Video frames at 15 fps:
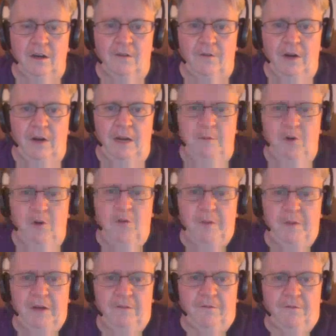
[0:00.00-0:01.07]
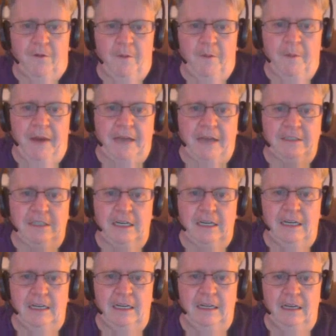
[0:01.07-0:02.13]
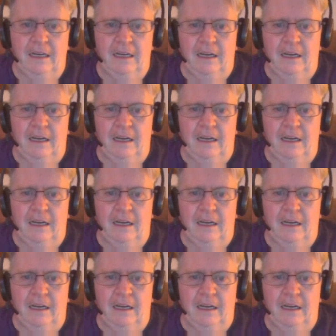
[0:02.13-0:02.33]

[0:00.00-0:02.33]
for any movement from the passage ahead.